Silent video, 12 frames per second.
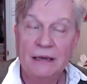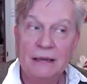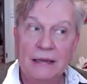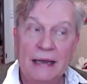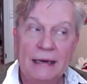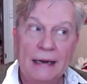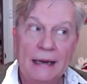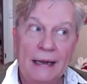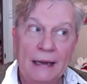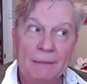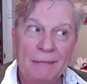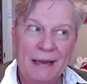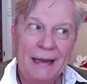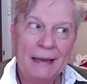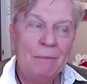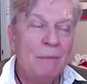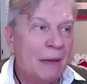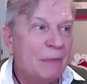that,
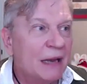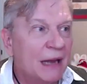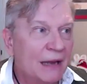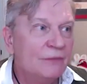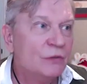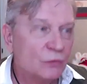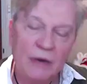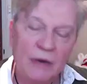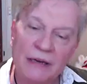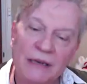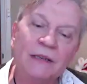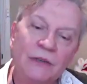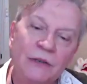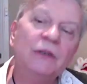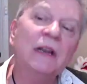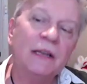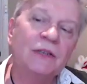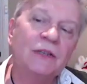and maybe I've driven it
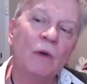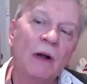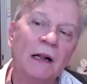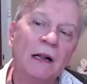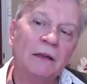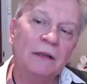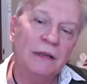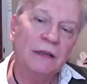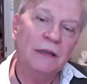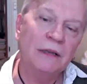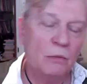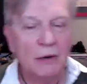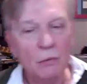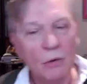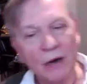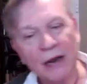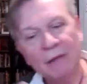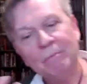as well, you know,
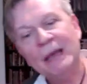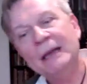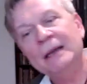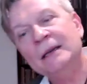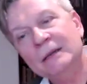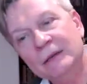where I've been at